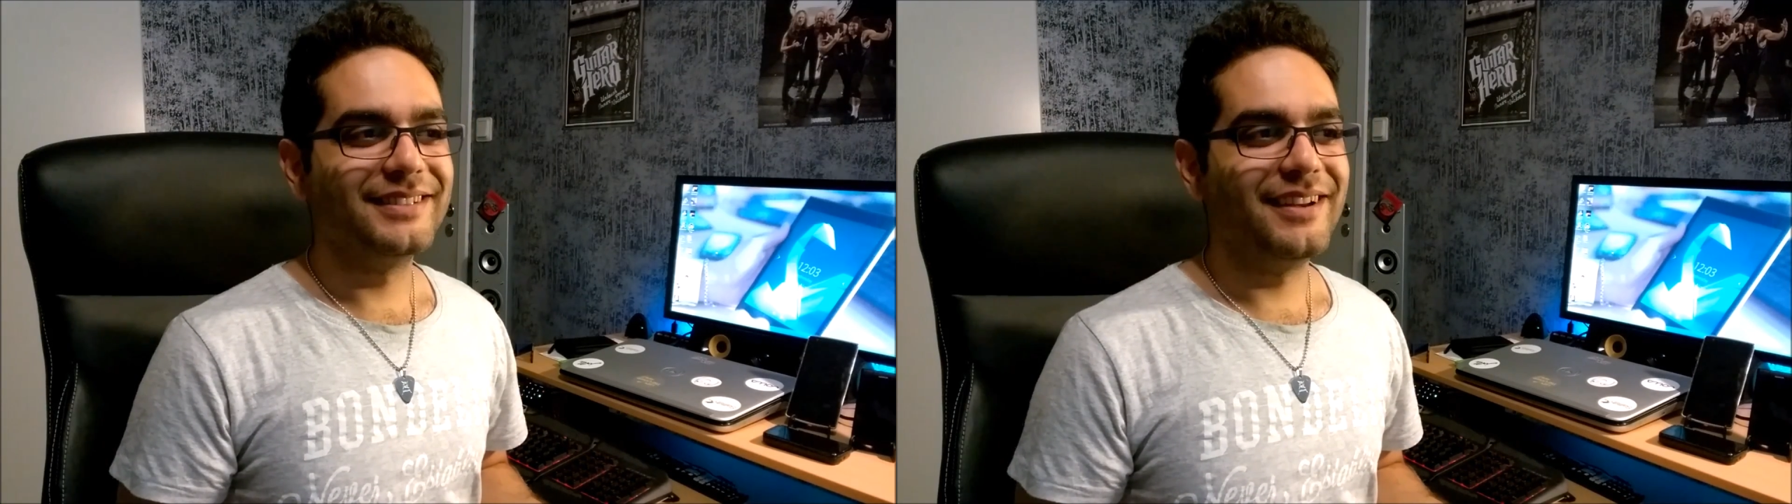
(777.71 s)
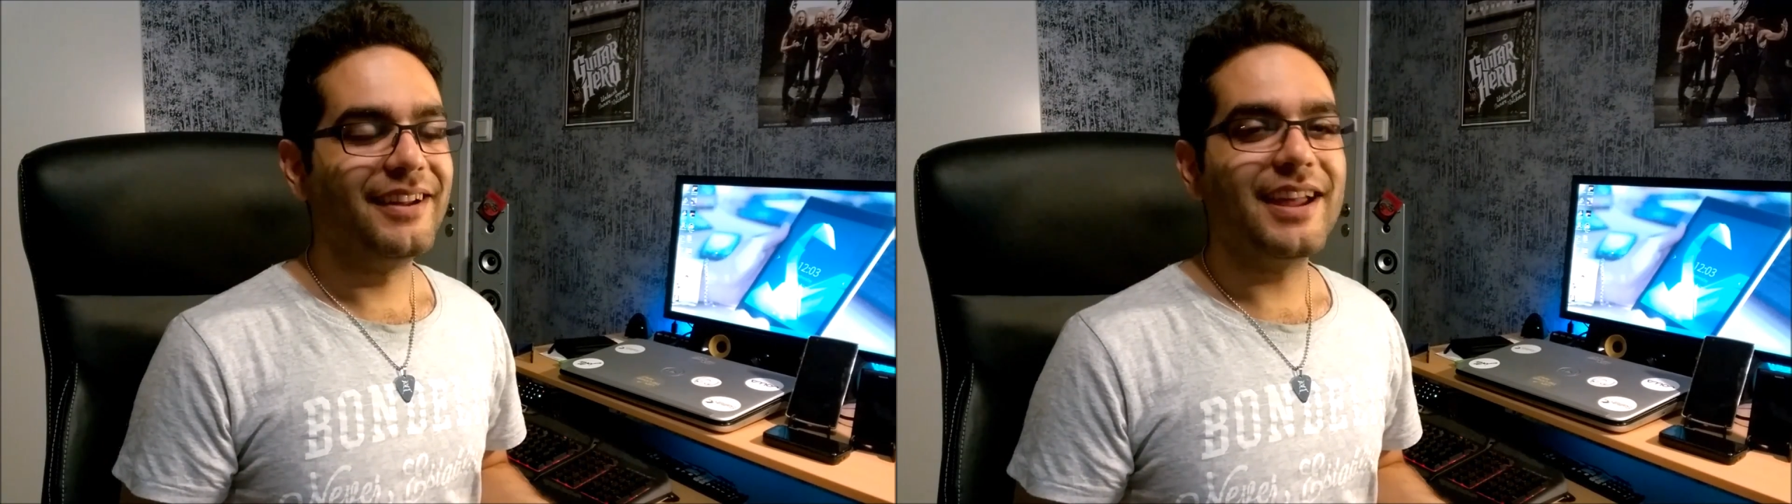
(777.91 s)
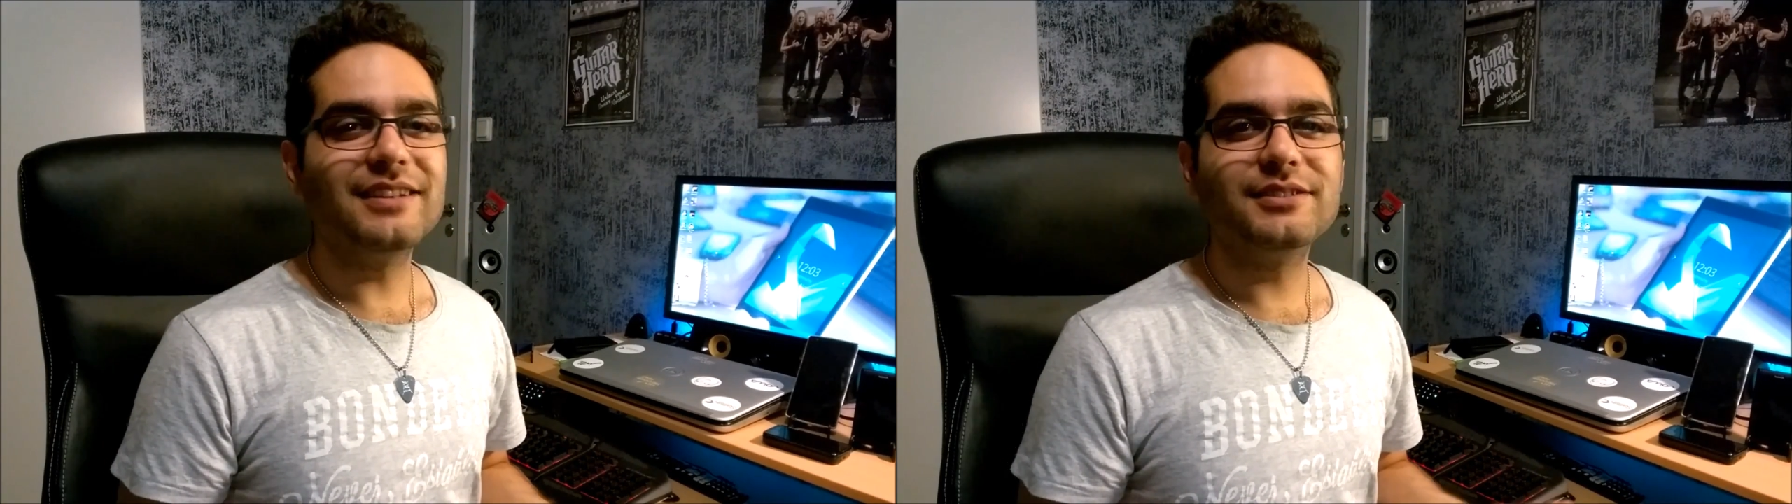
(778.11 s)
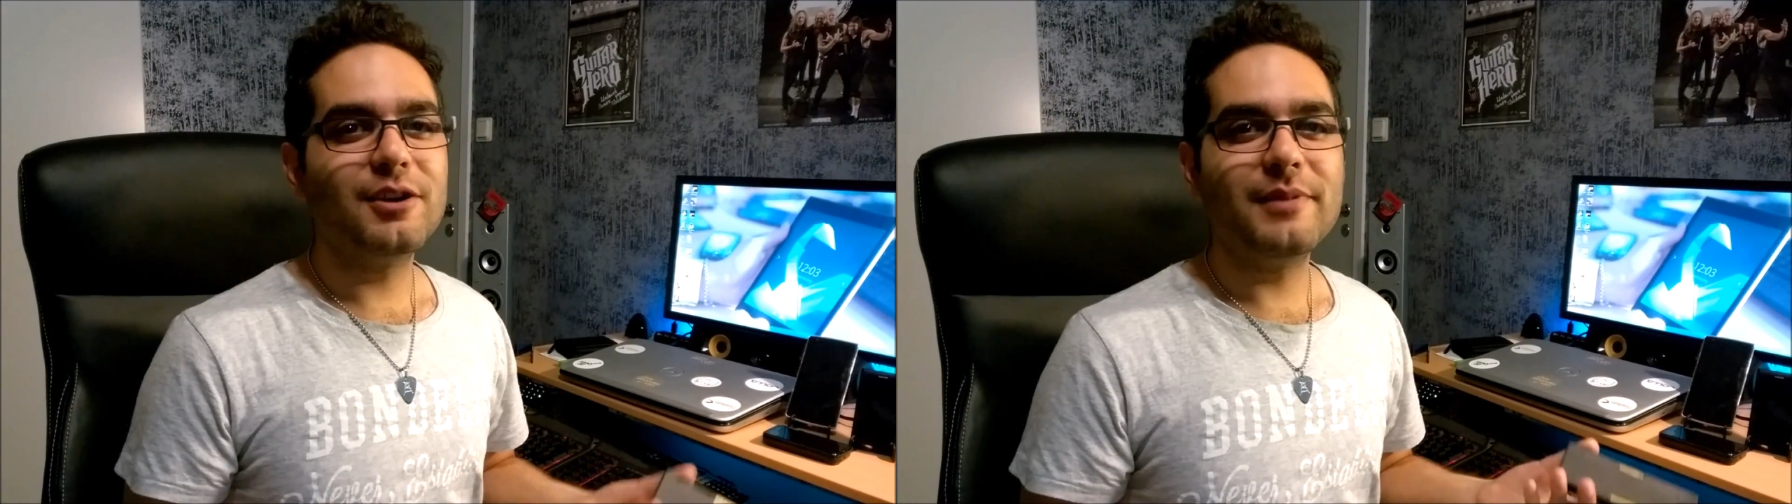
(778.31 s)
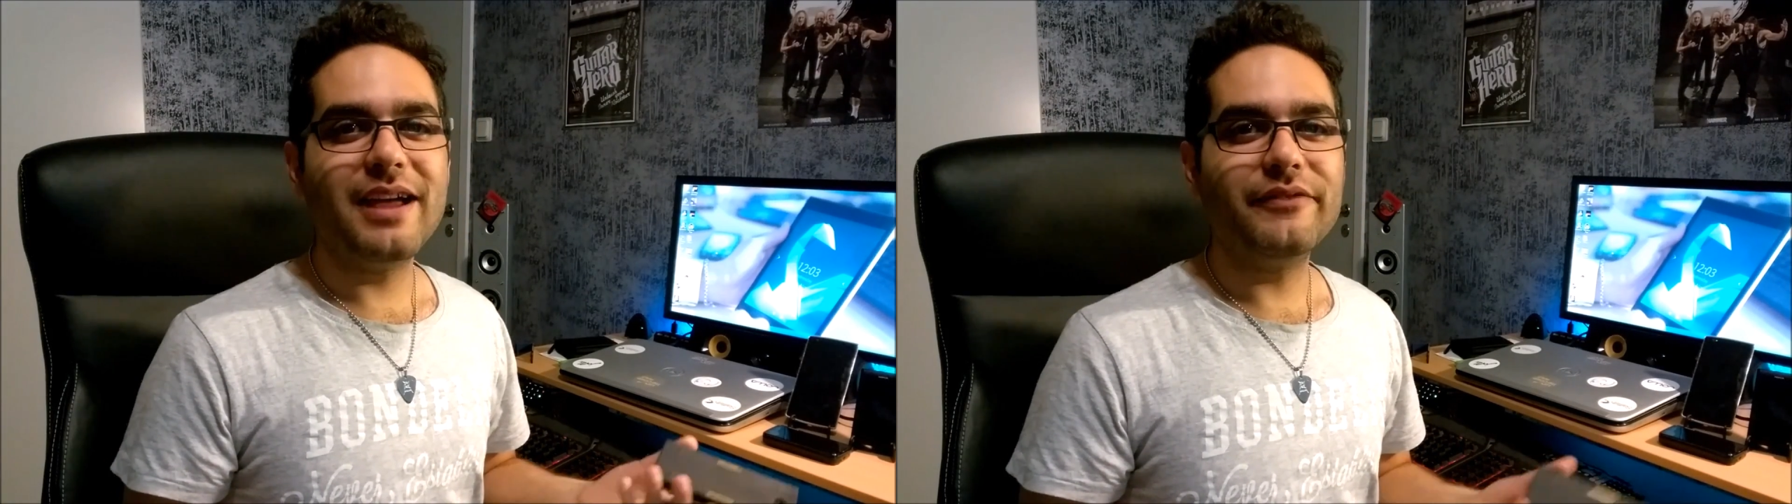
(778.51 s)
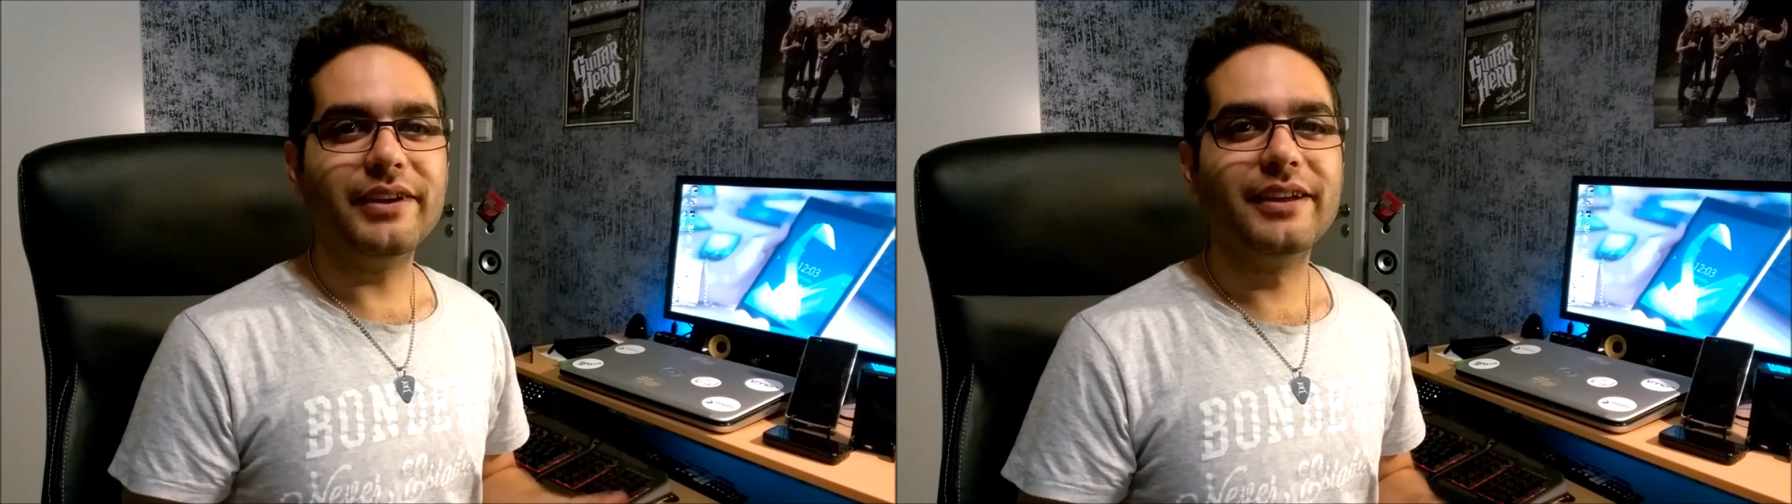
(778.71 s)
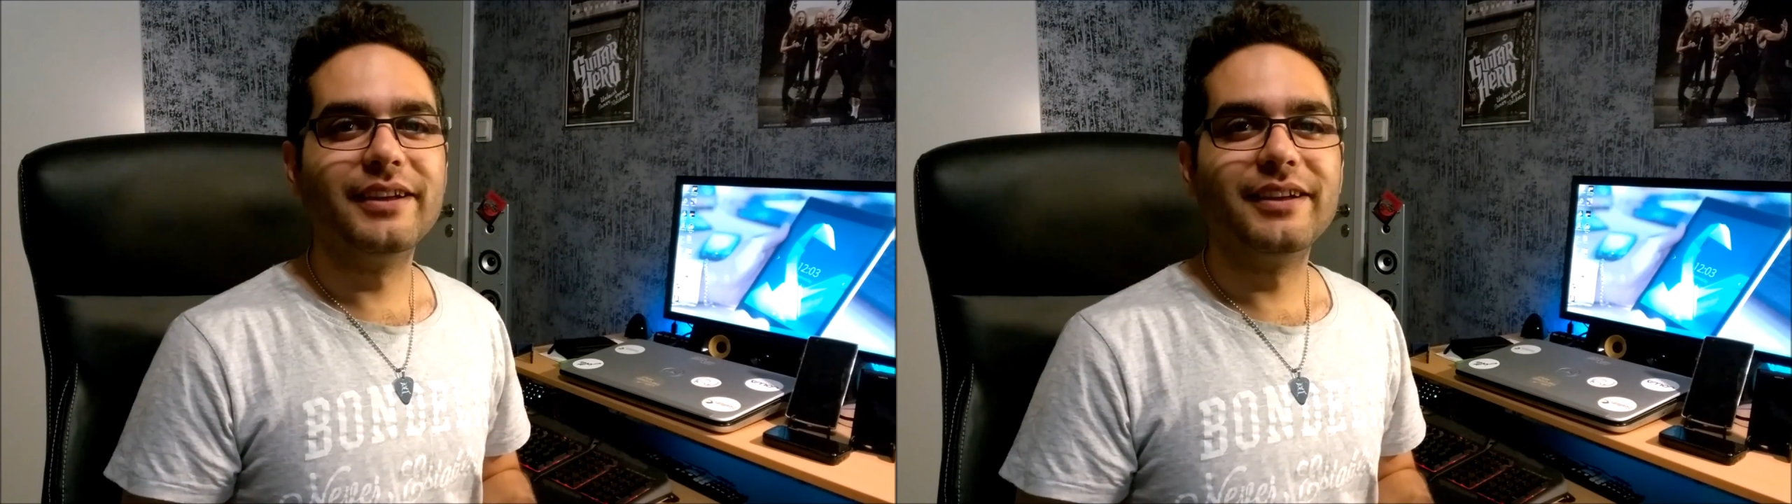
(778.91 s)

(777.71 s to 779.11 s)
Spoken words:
I can't stop laughing.